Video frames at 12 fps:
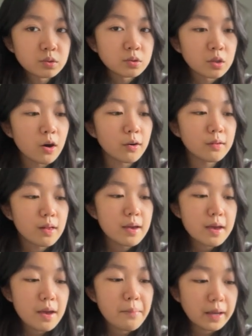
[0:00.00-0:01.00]
tall,
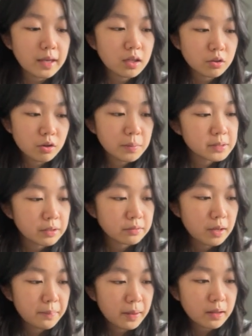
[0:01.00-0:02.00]
it might get cropped out
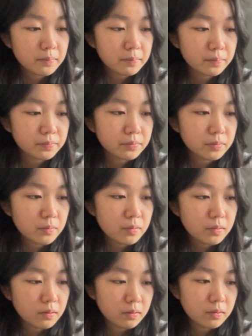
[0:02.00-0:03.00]
a bit.
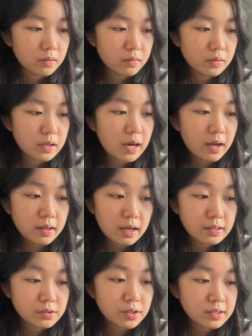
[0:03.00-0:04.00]
Yeah,
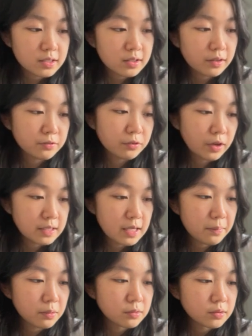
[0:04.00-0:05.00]
as you can see, like for
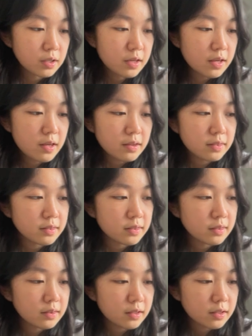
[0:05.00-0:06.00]
example,
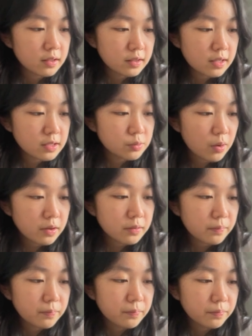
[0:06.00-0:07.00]
this
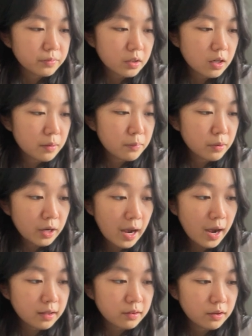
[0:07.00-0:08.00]
one, her
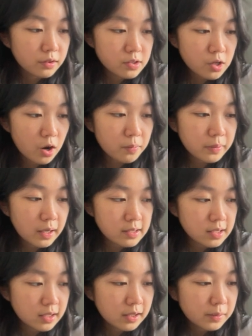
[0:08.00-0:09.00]
hat on the top
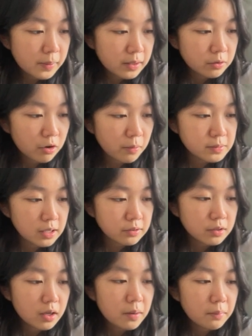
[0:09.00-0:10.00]
gets a little bit cropped
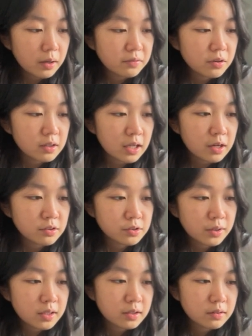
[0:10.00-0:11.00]
out, but if you click
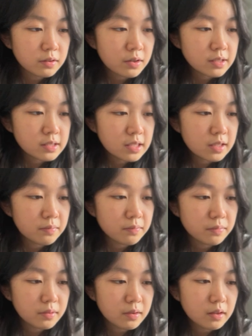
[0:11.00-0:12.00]
onto it, you can see
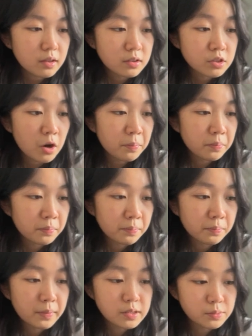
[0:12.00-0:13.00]
the top
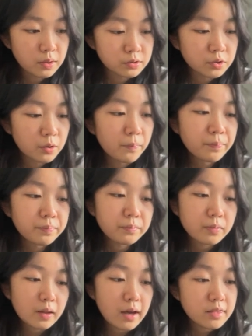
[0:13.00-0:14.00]
as well. So
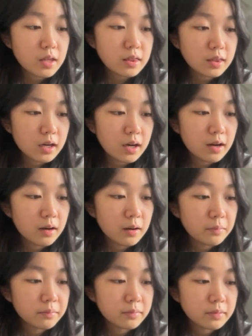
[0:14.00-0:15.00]
I think
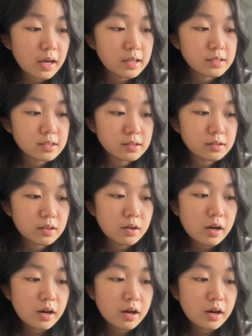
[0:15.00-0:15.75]
that's